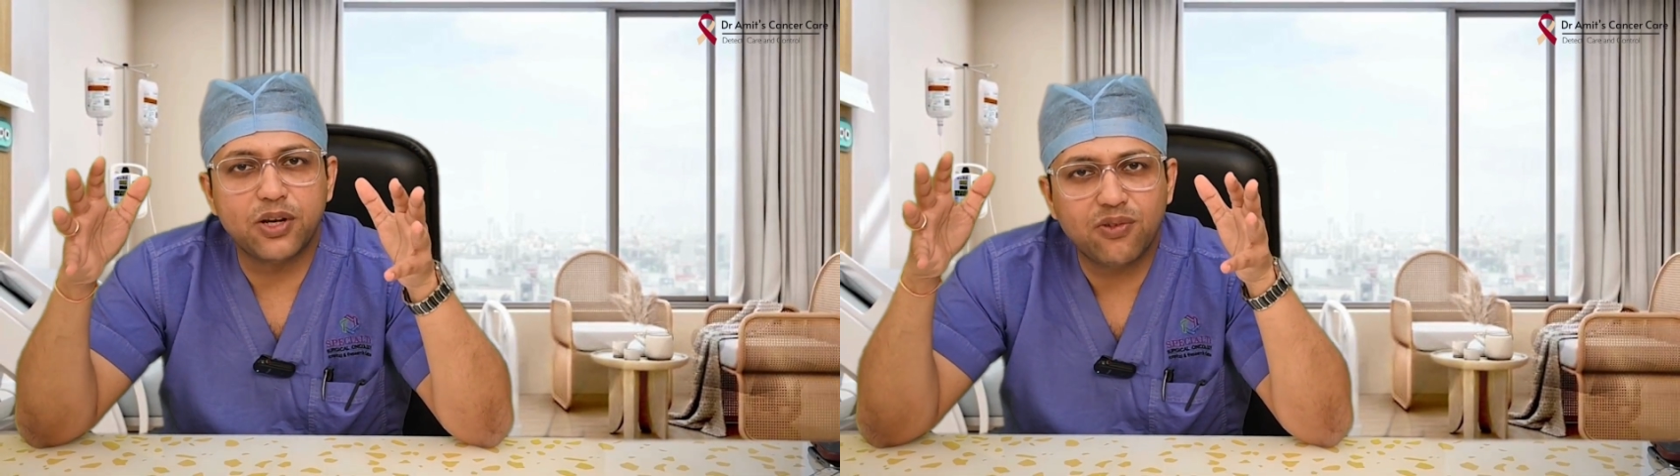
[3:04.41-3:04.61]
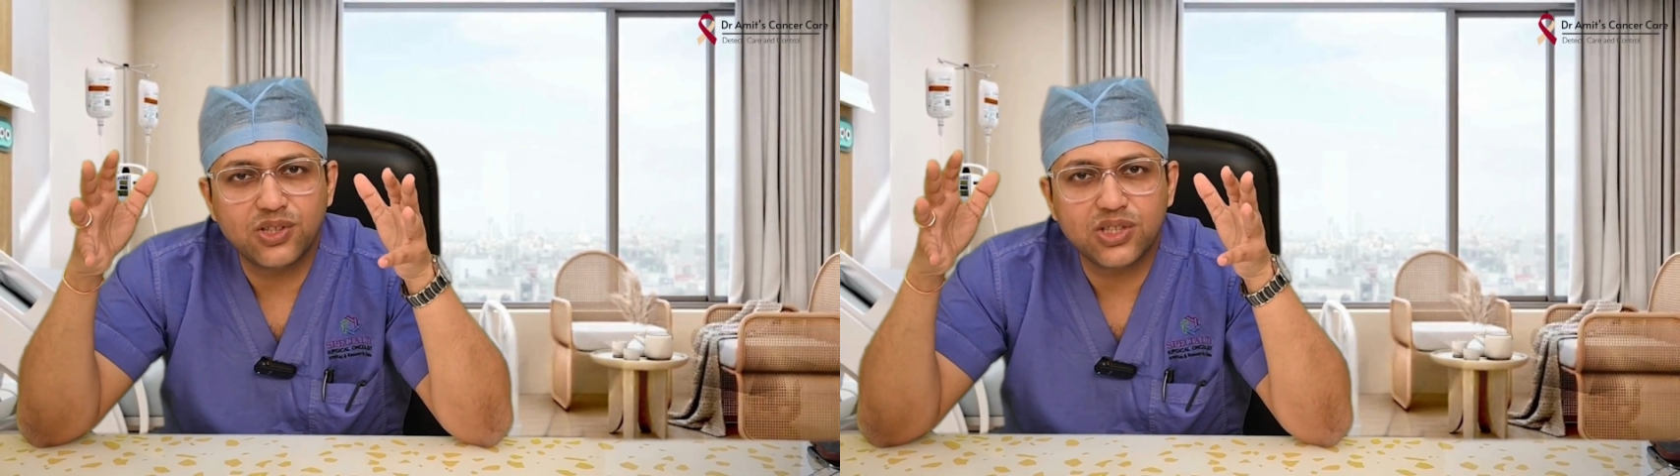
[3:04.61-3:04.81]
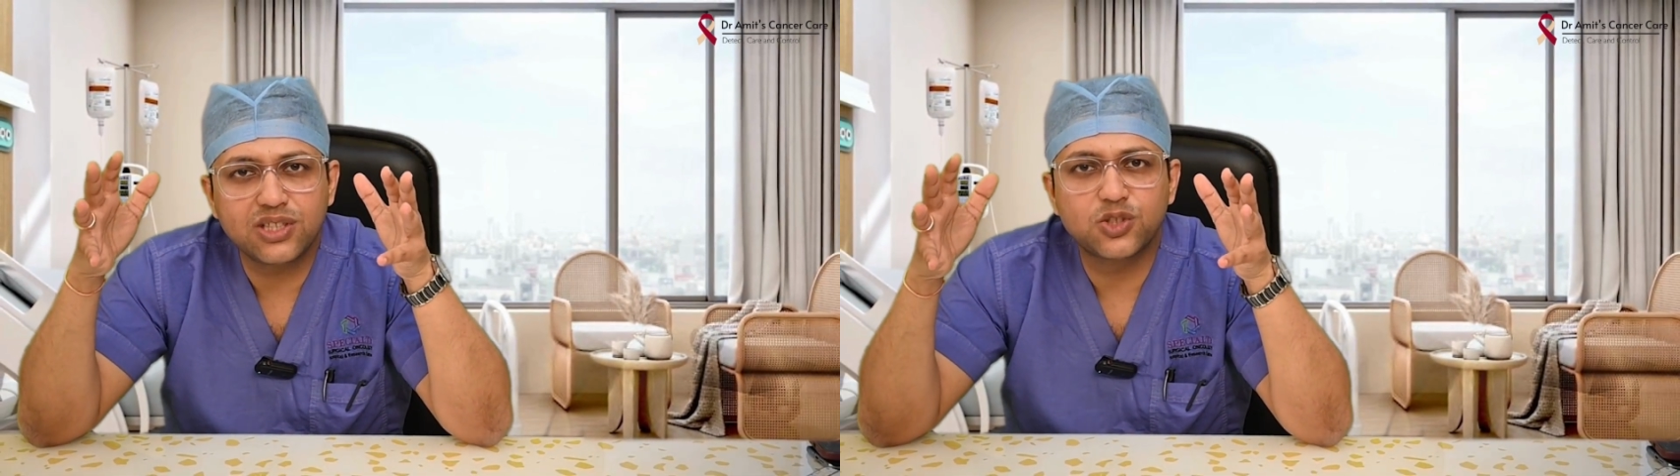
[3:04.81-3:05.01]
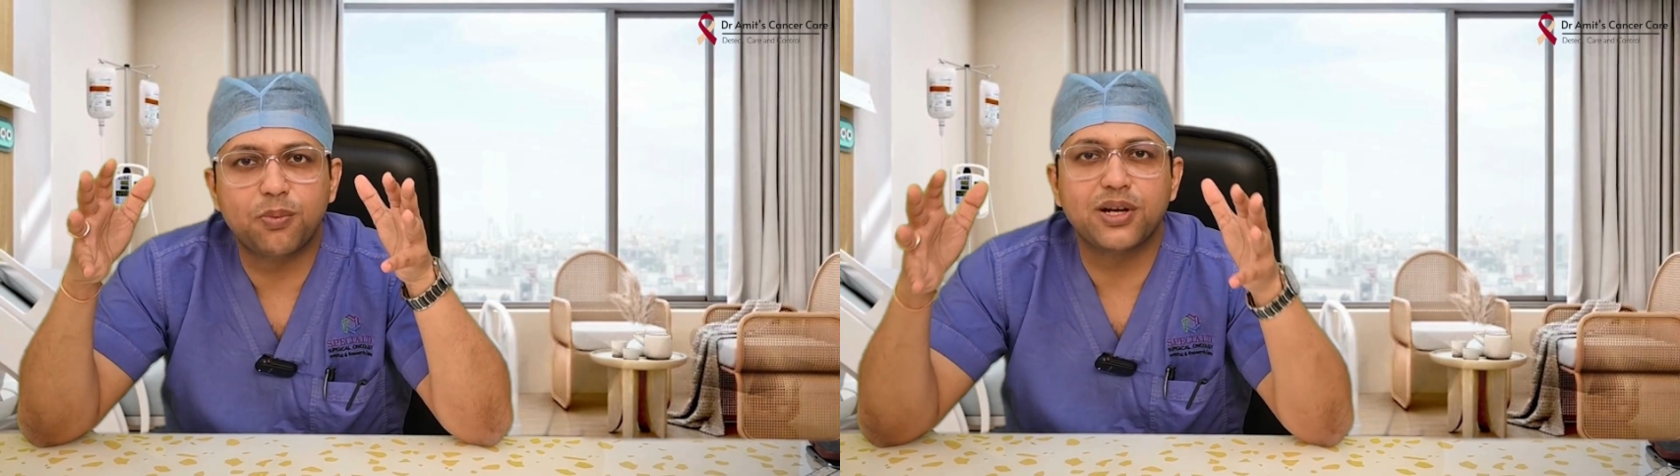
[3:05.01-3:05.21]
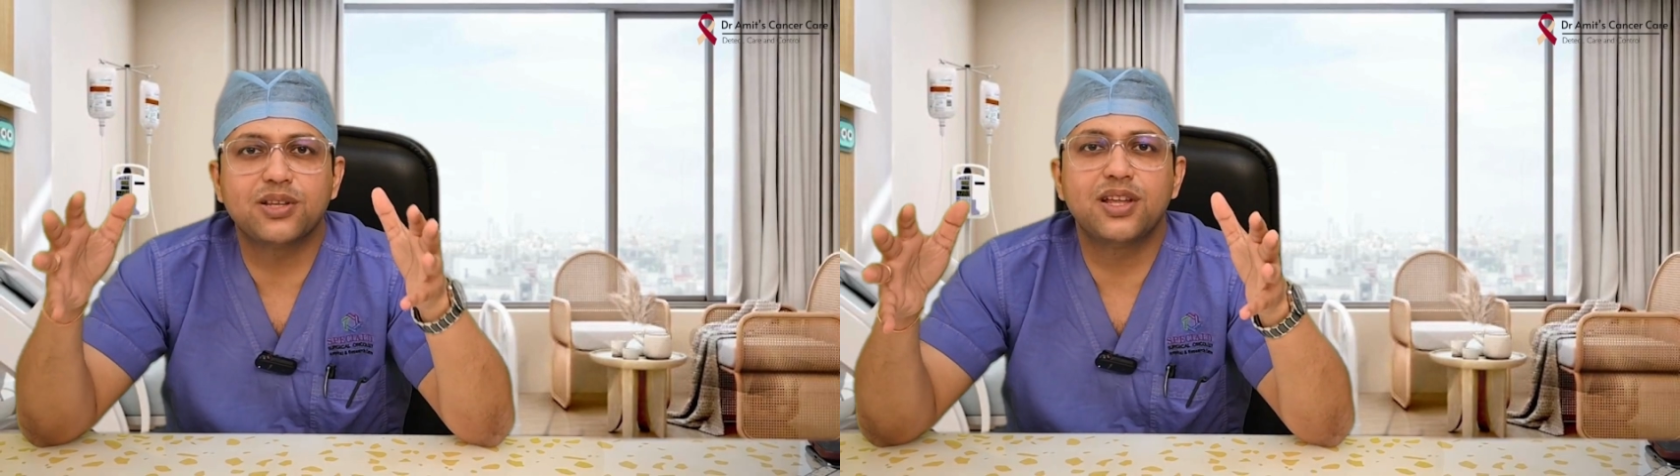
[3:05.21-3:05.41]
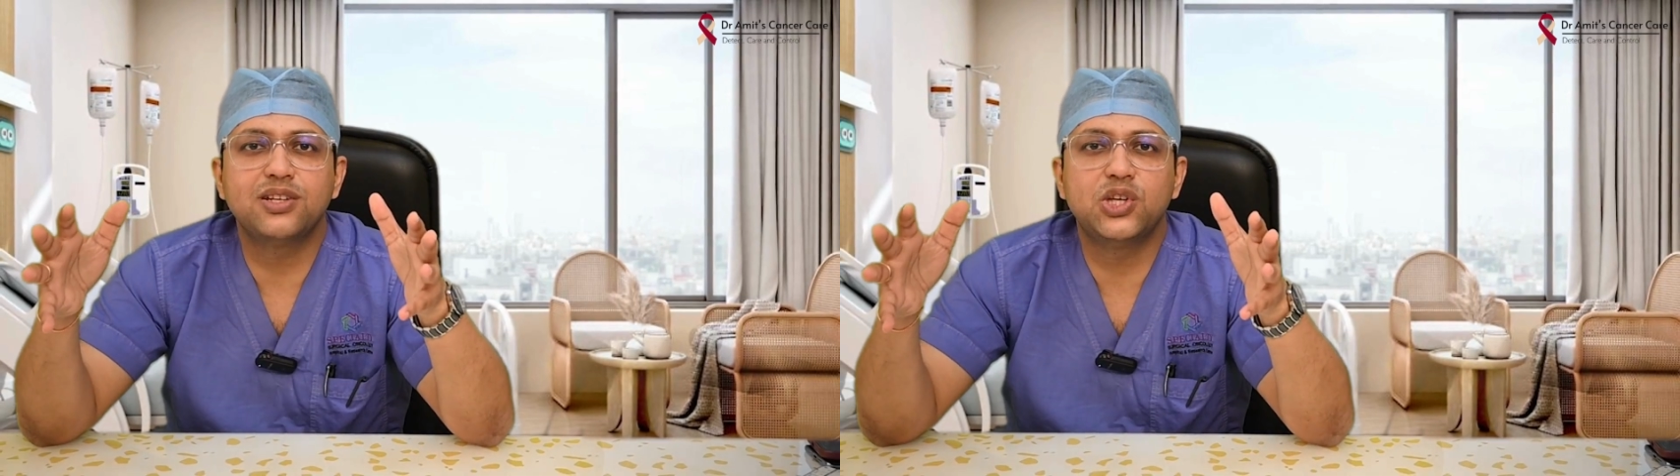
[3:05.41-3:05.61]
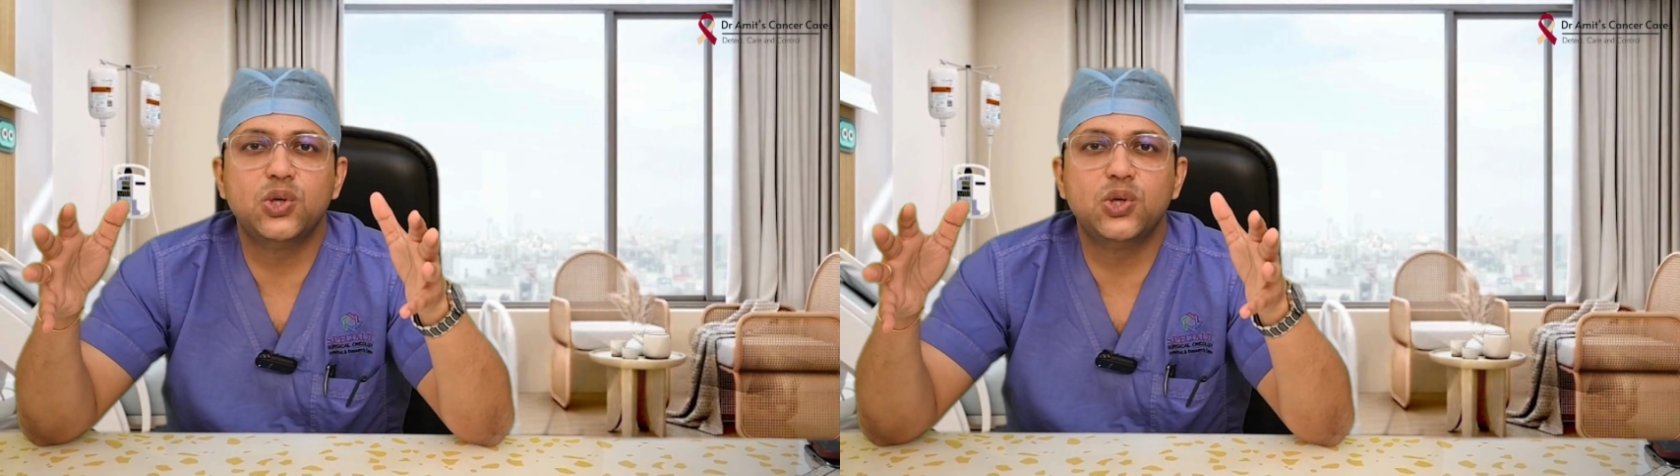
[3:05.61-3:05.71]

prevention is better than